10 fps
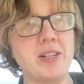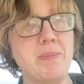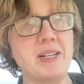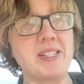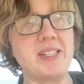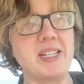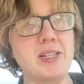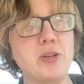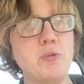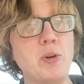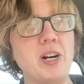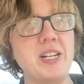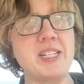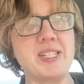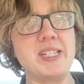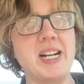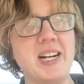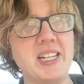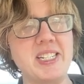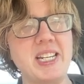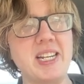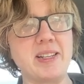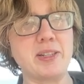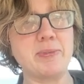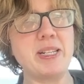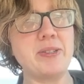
And because this quad does not contain a 3,